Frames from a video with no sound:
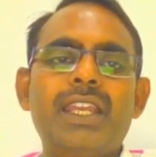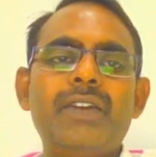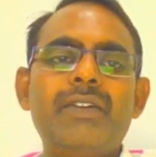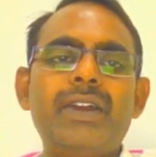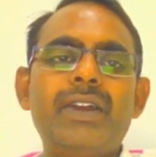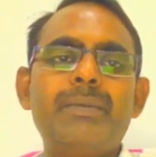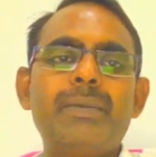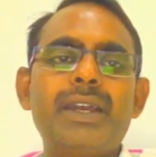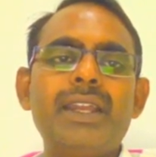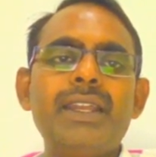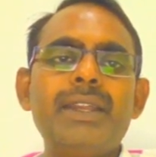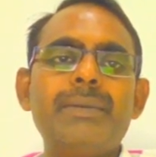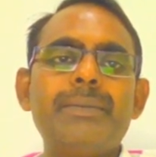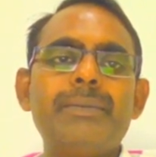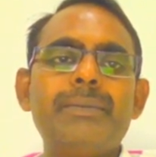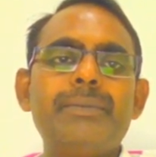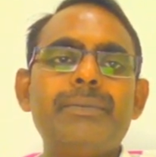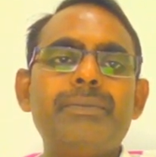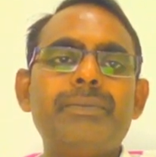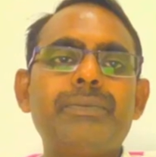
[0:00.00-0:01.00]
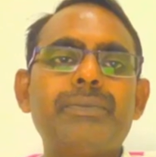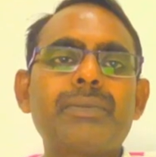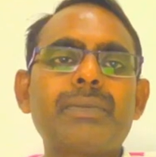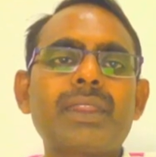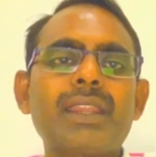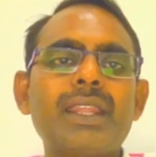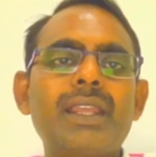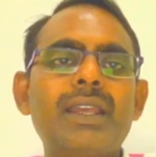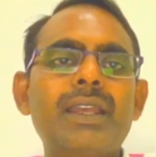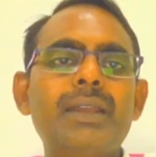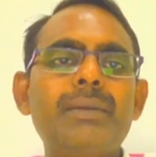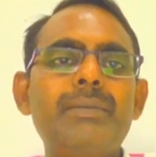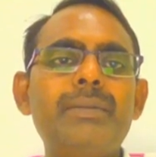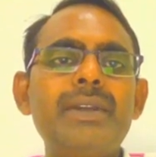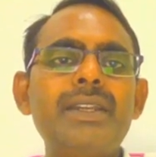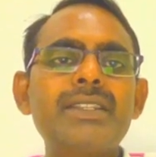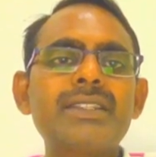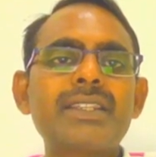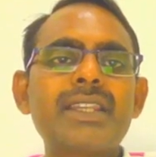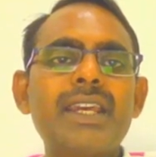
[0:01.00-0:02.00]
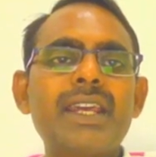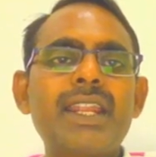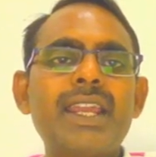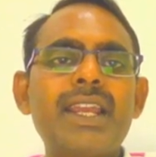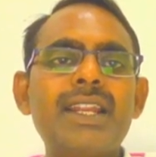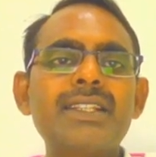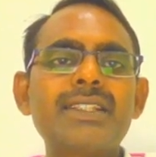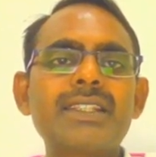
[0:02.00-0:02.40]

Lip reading: given by B square